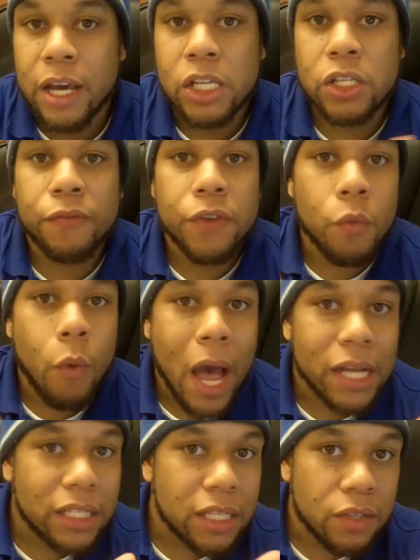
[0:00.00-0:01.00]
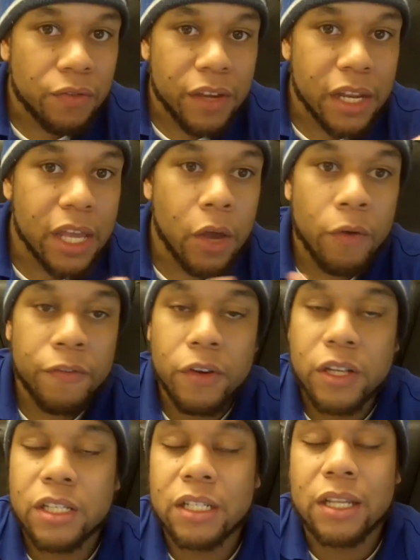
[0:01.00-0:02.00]
So if you watch this video, if you
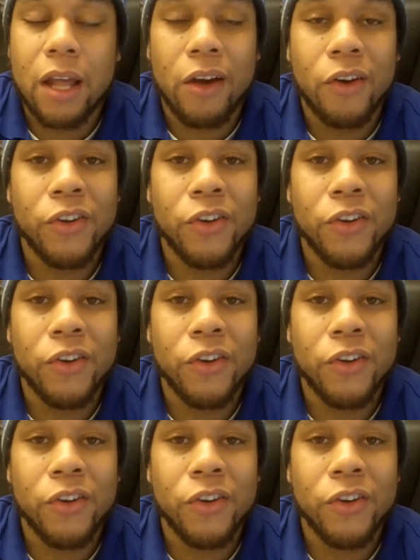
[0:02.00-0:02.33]
could just log